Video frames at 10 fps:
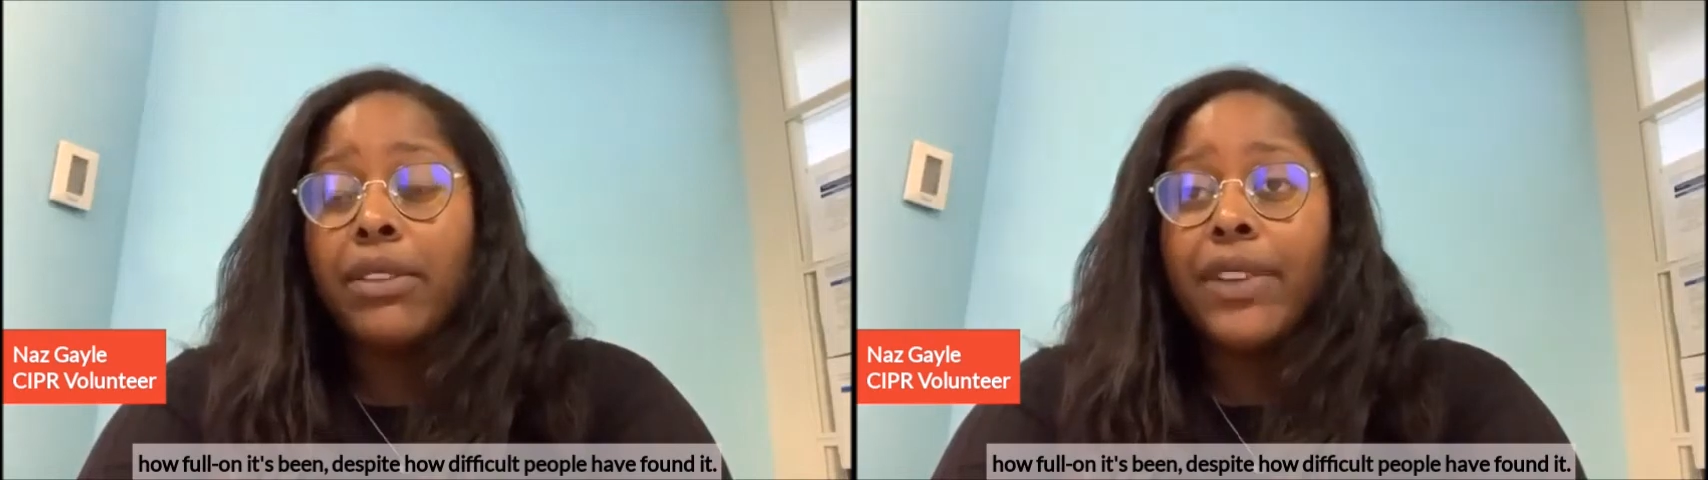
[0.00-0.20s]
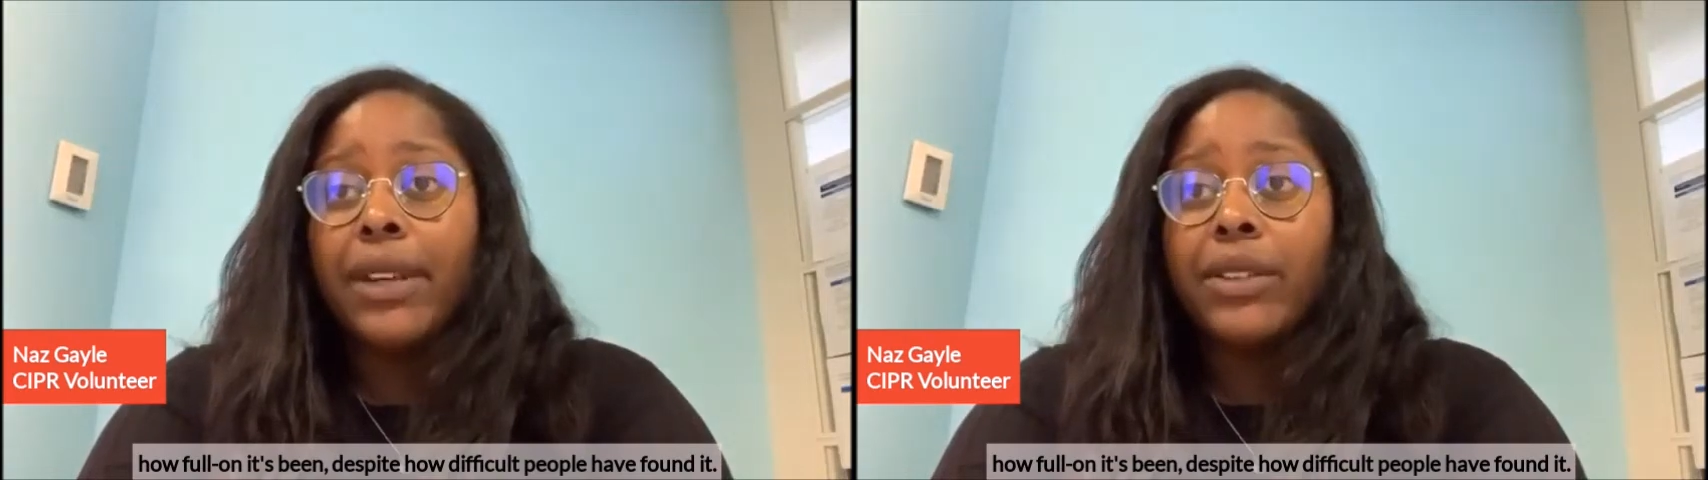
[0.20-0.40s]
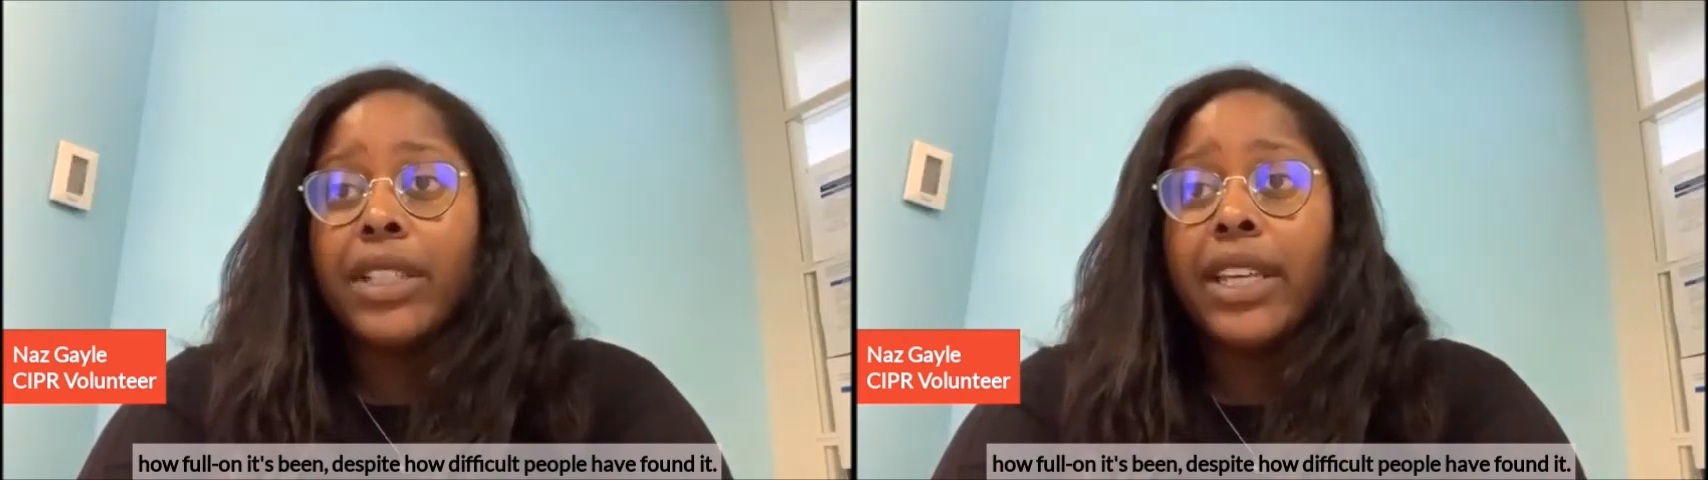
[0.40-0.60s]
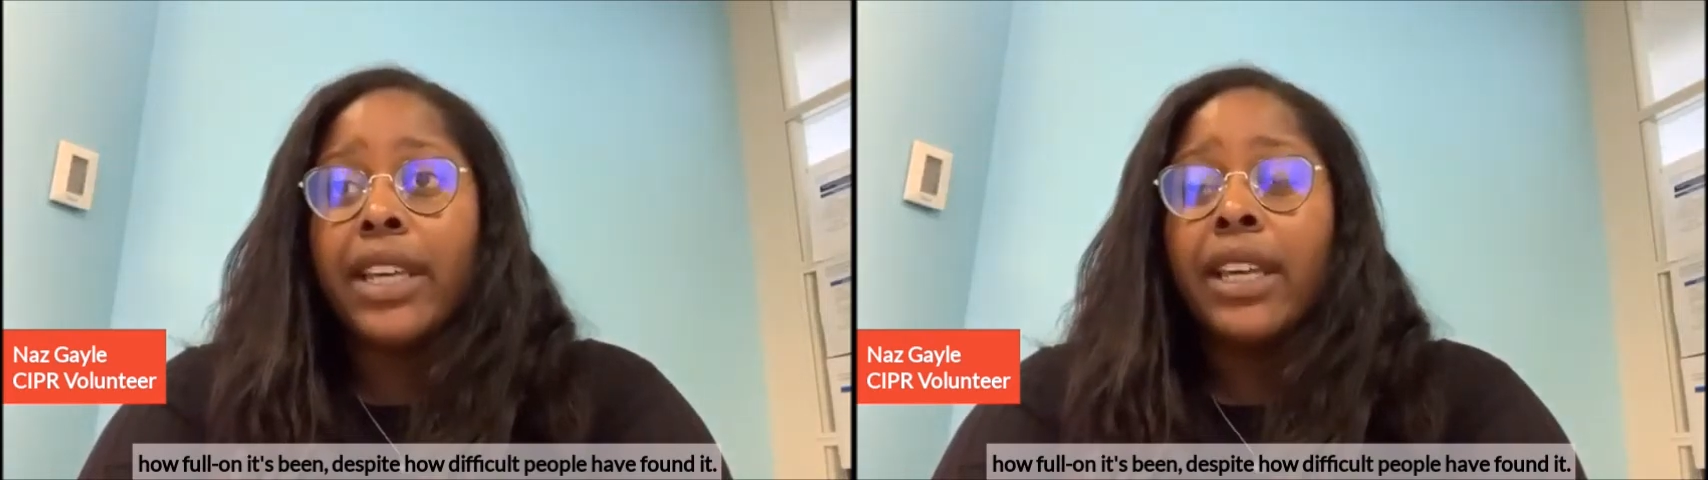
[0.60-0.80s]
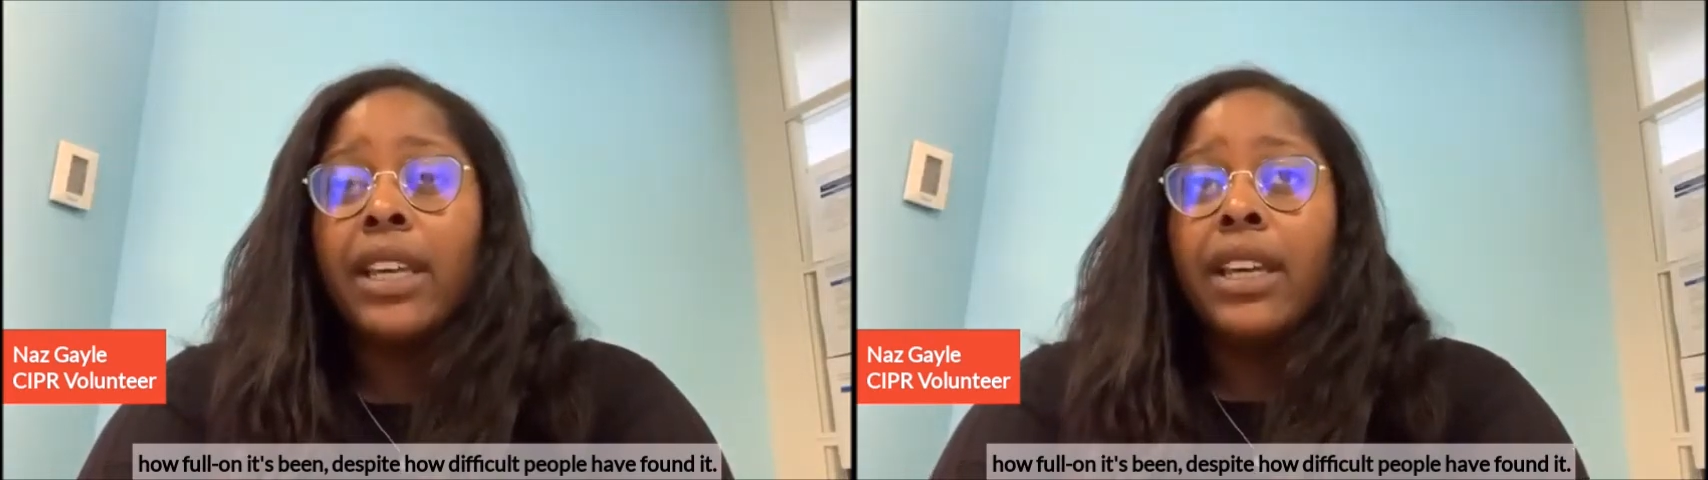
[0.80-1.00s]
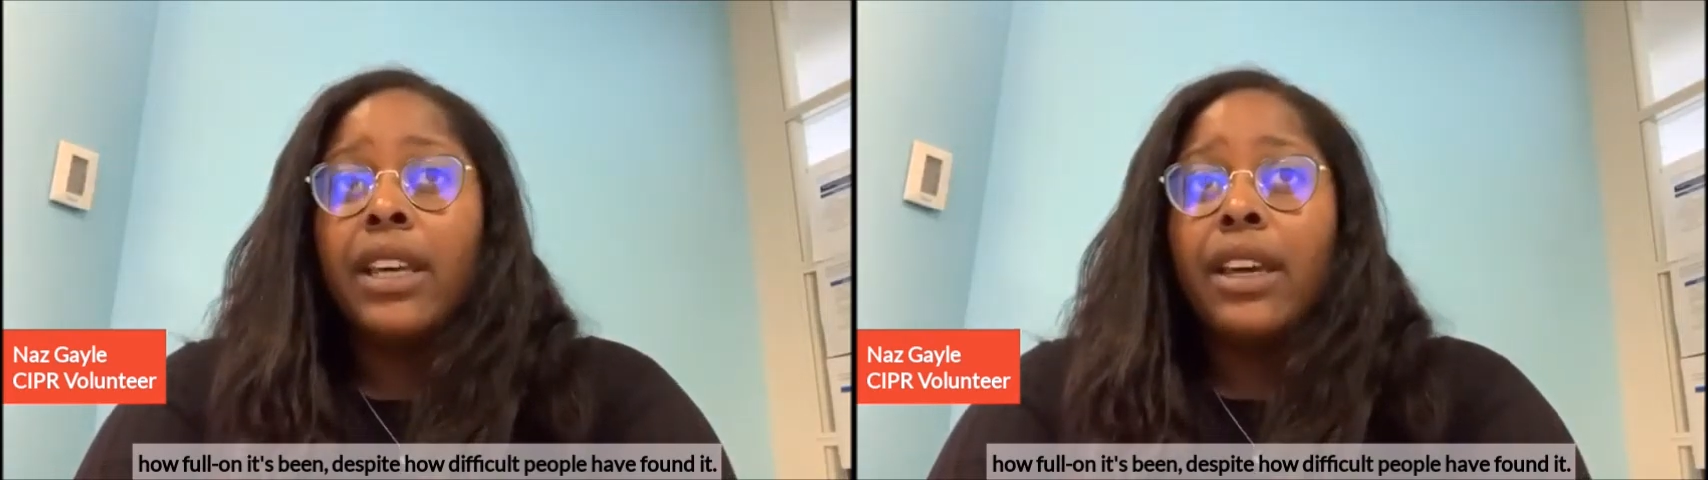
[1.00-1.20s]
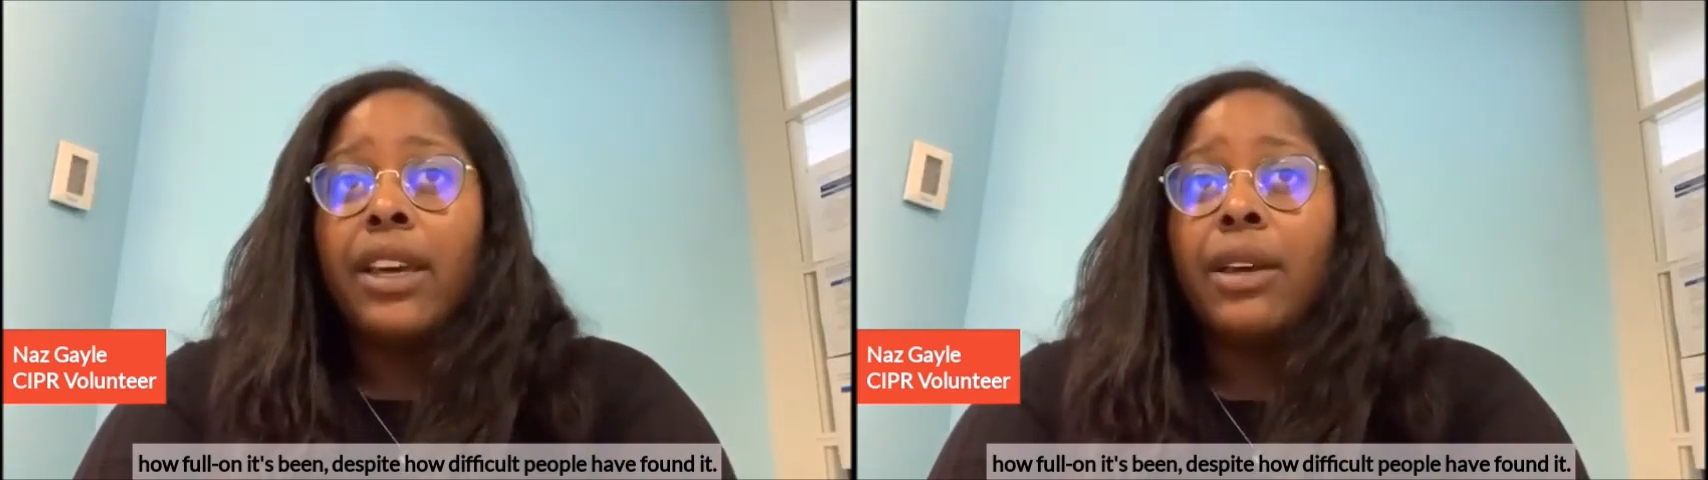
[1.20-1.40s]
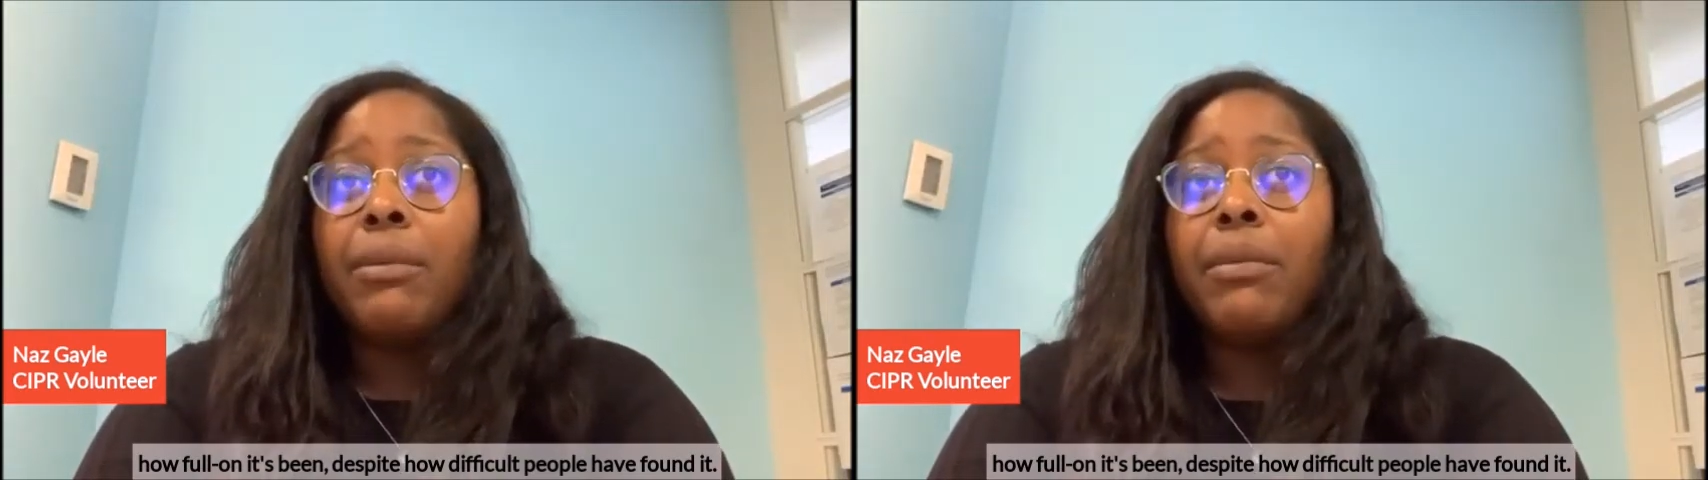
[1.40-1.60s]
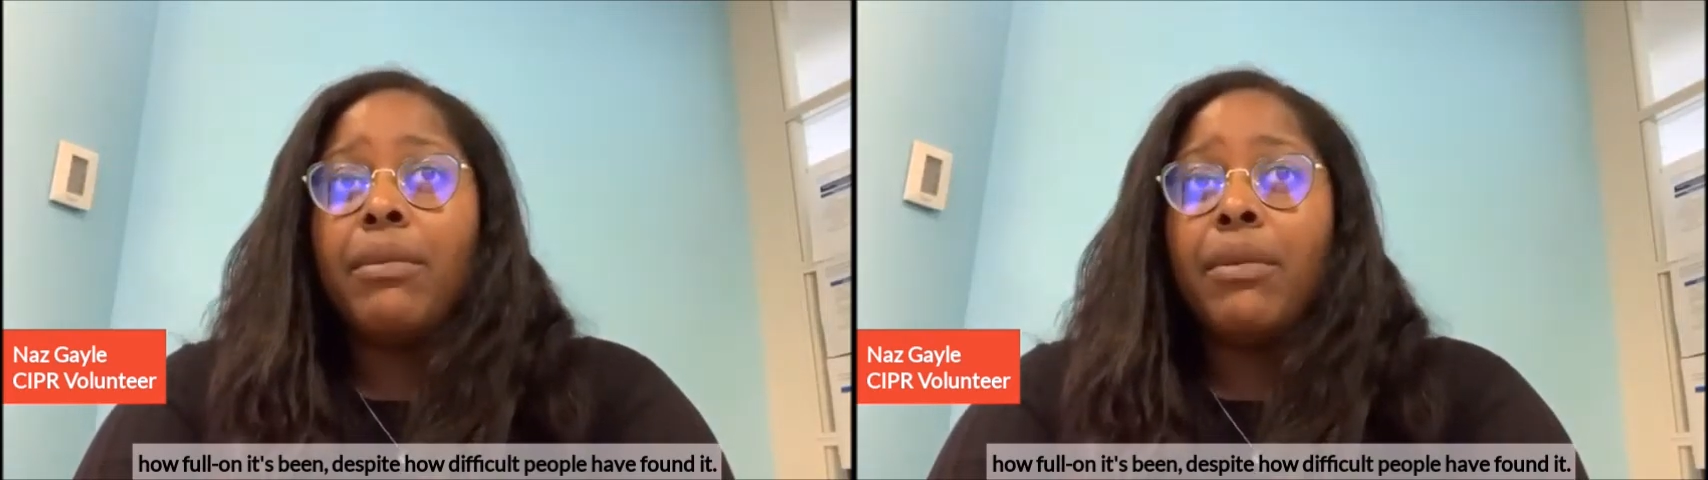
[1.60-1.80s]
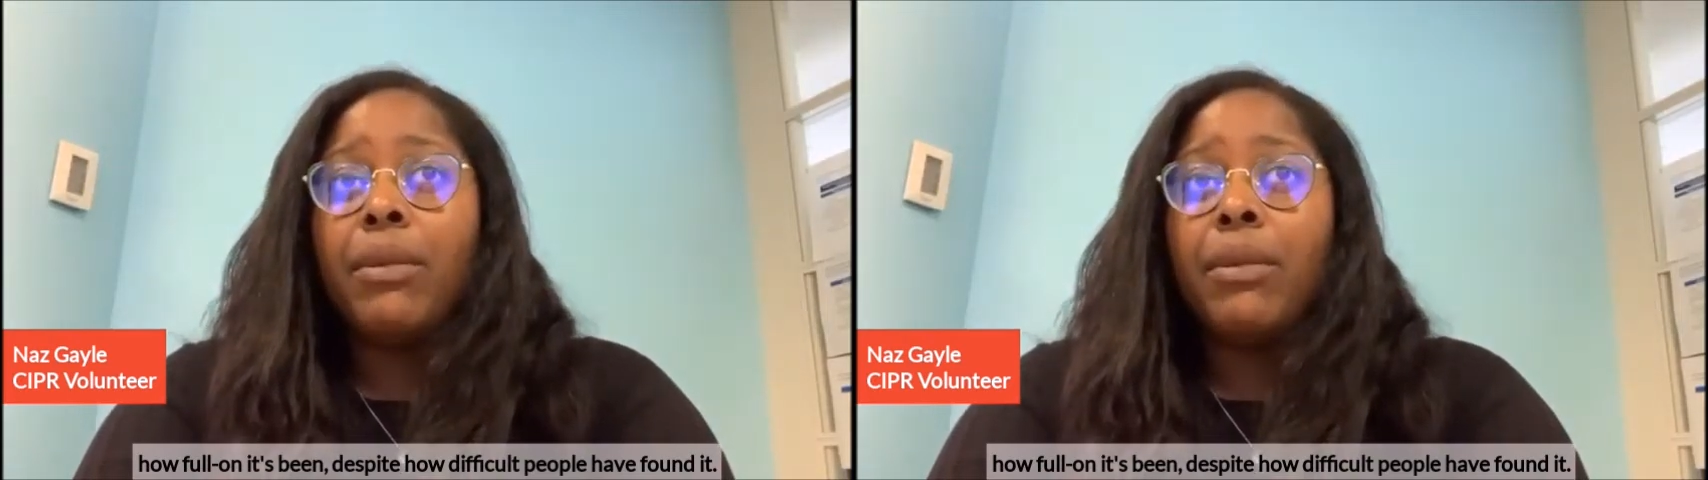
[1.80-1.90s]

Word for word: have found it. Um,